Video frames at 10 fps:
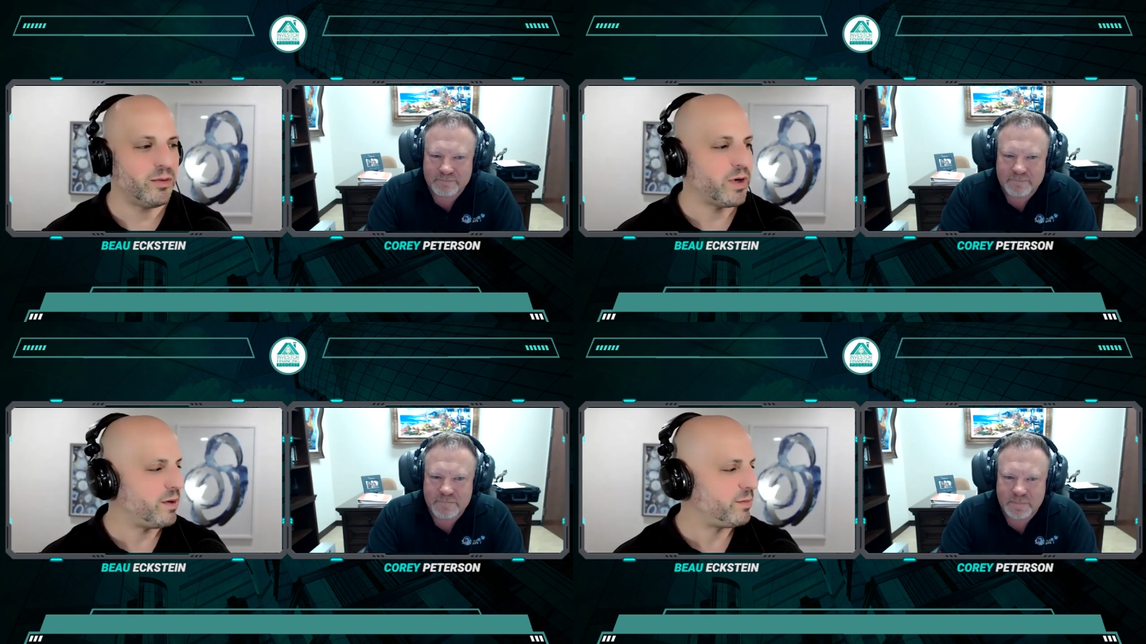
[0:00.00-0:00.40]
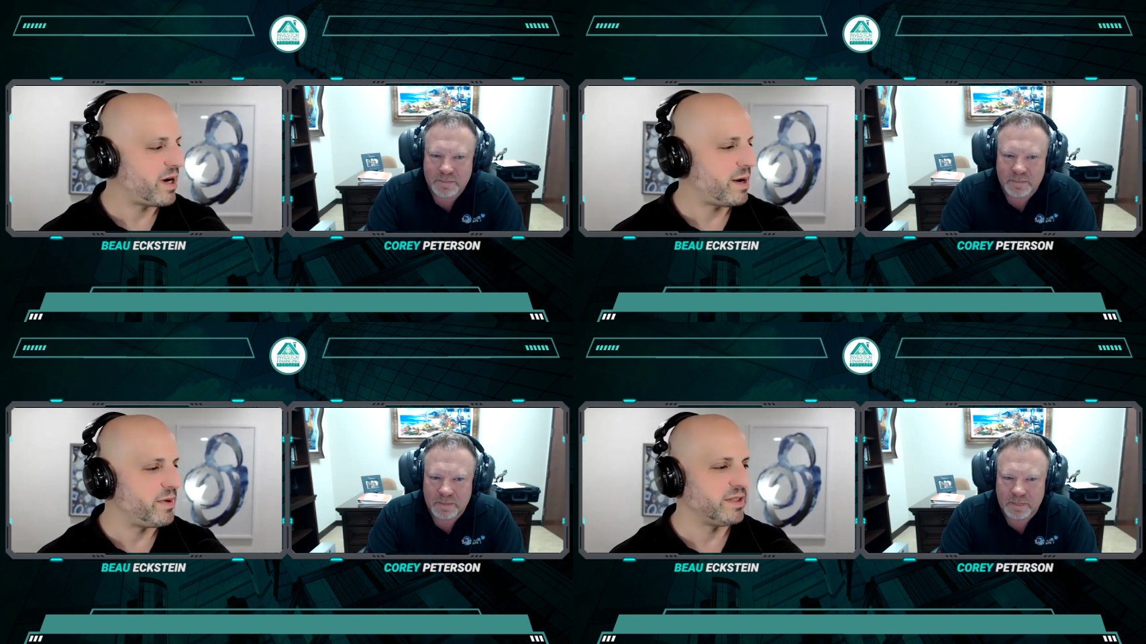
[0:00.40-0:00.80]
Speaker 1: rental
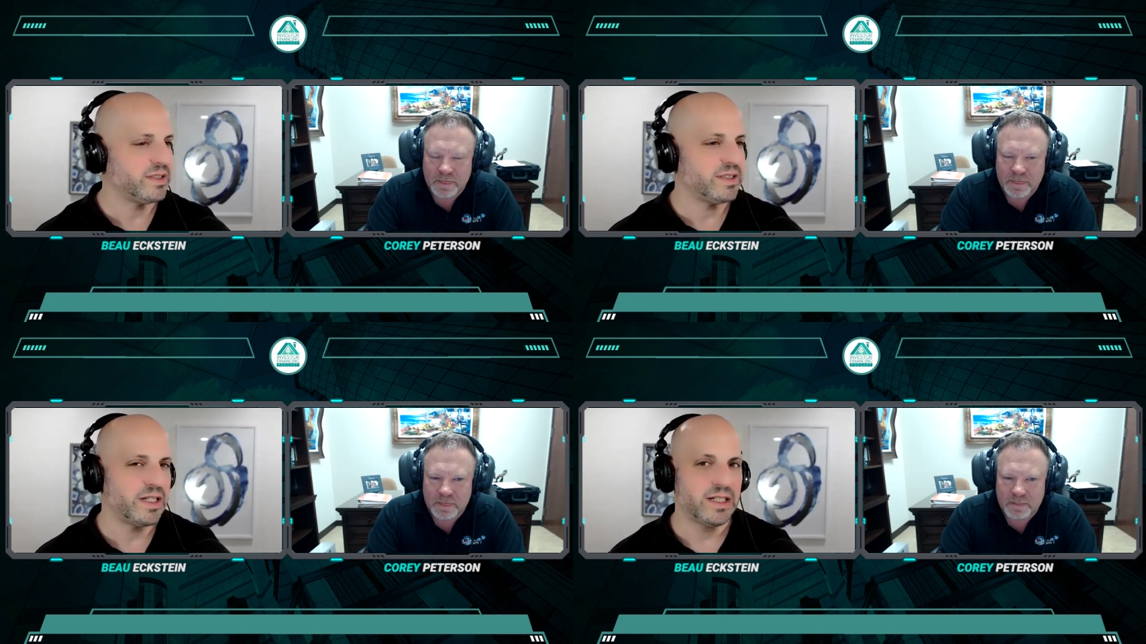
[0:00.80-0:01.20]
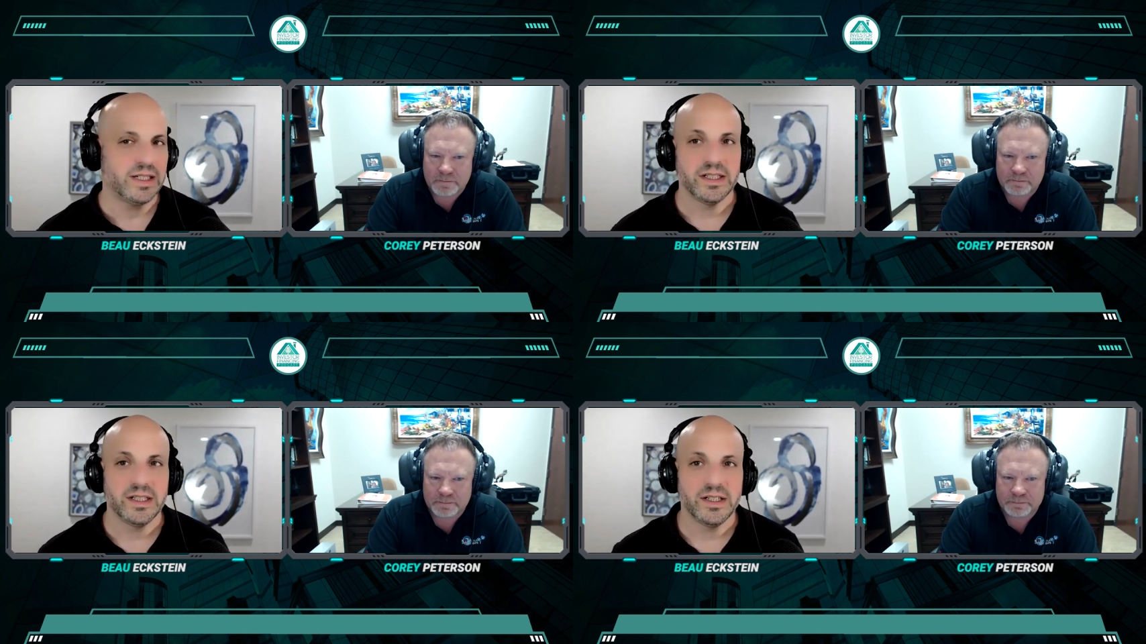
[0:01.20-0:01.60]
properties. It's like,
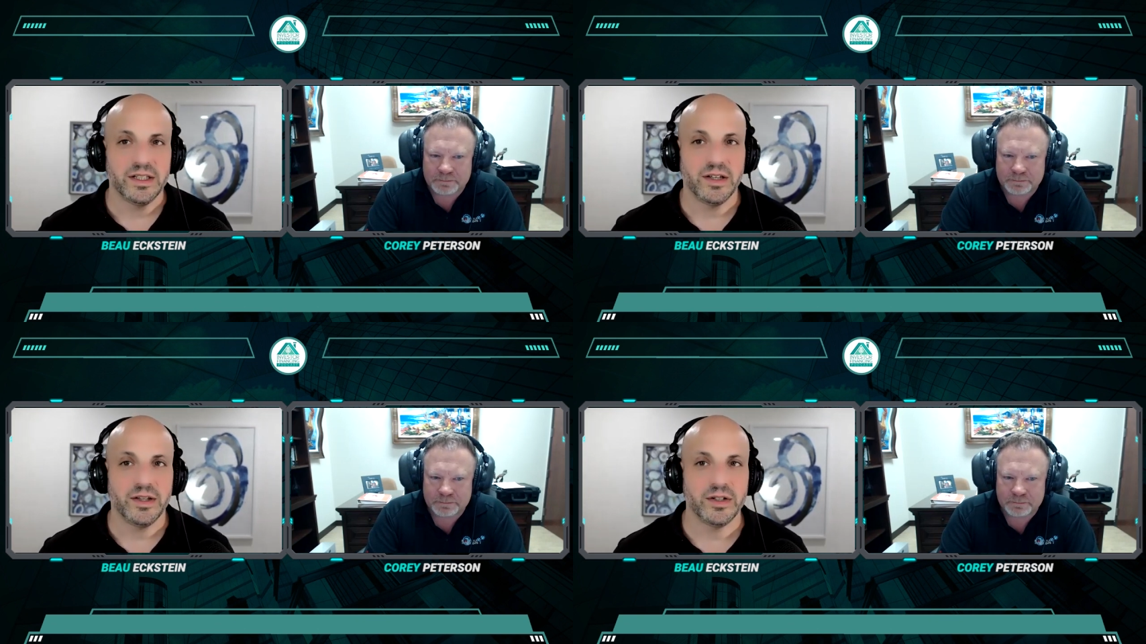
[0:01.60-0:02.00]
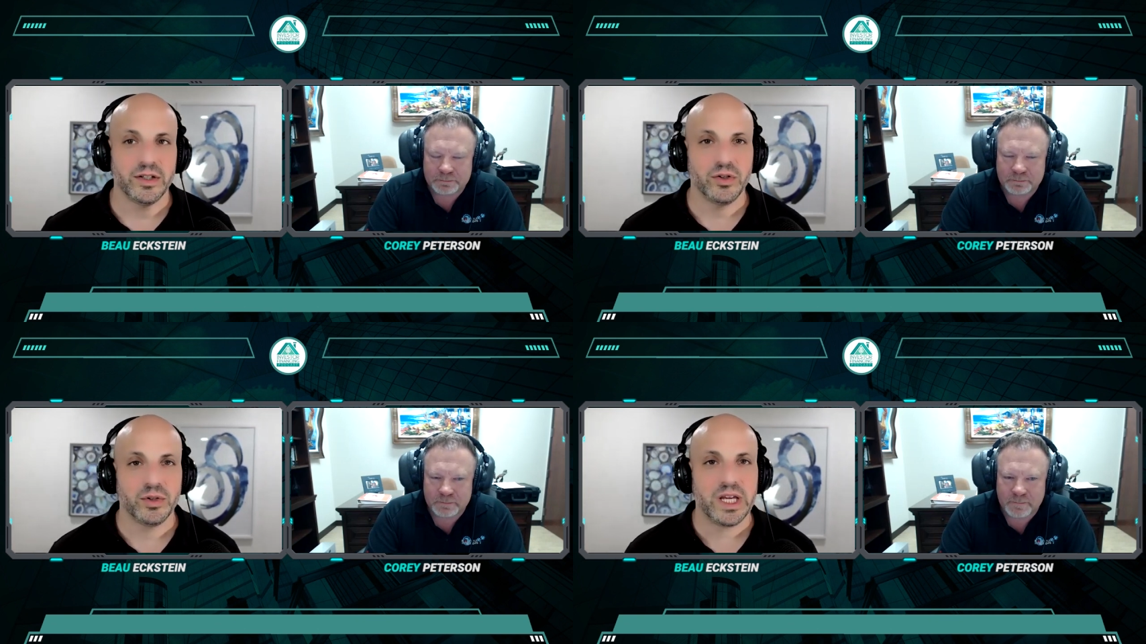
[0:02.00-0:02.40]
you know,
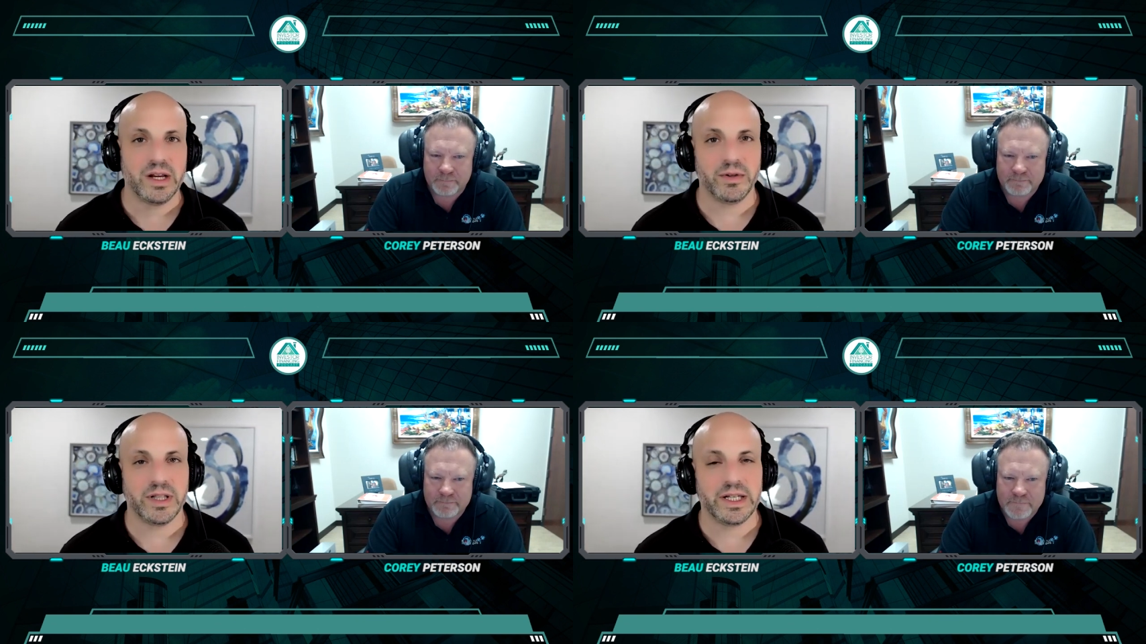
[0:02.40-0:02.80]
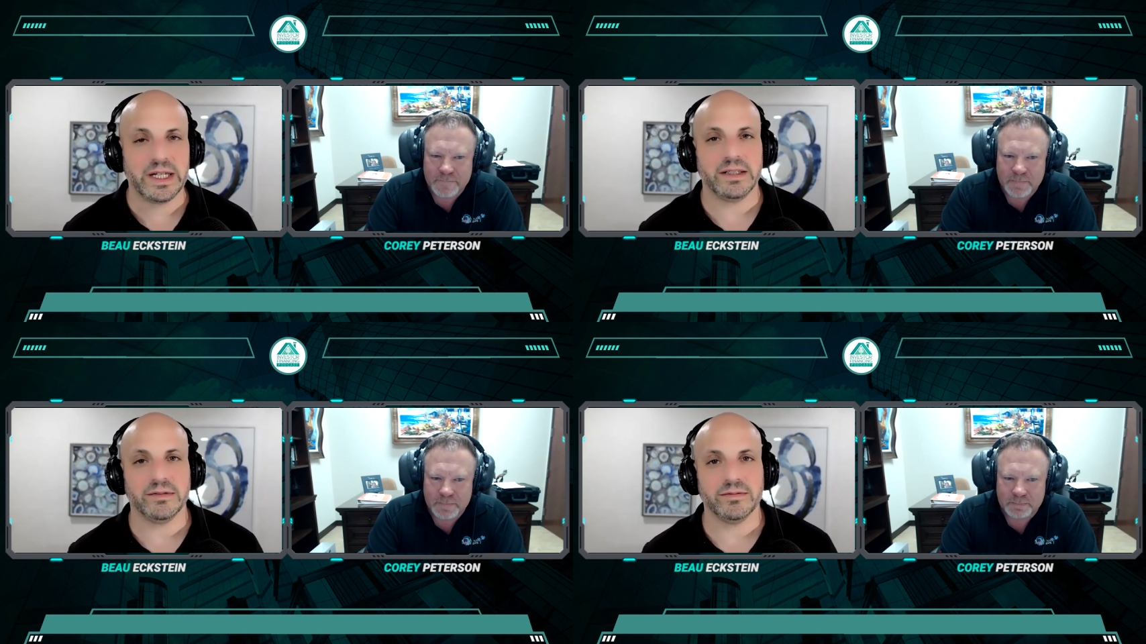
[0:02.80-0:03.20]
there you can't
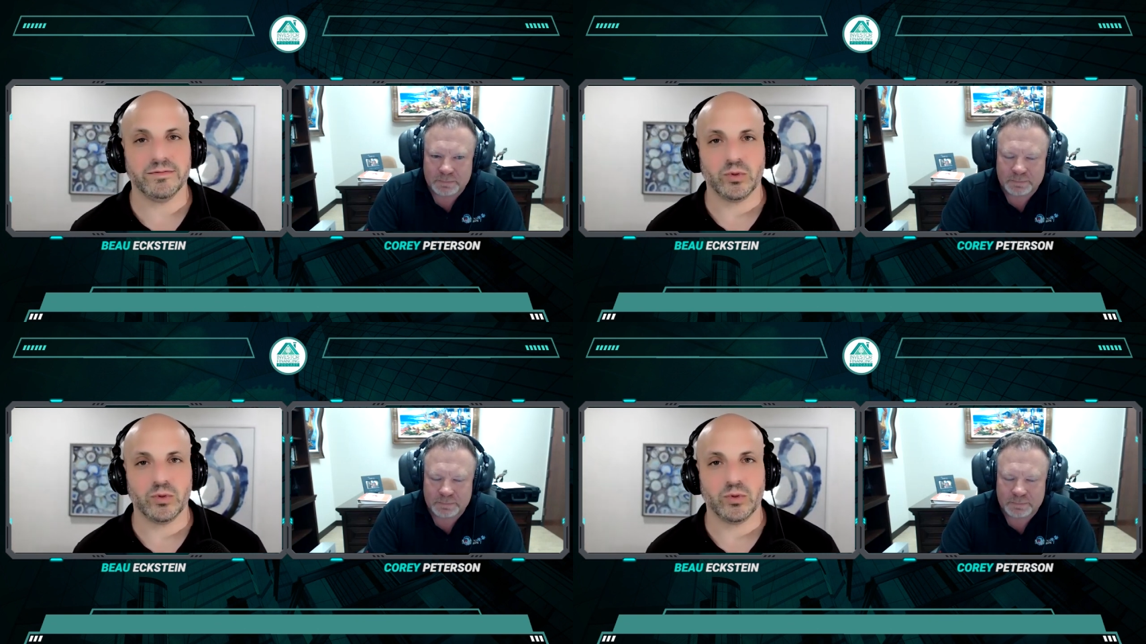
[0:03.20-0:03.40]
really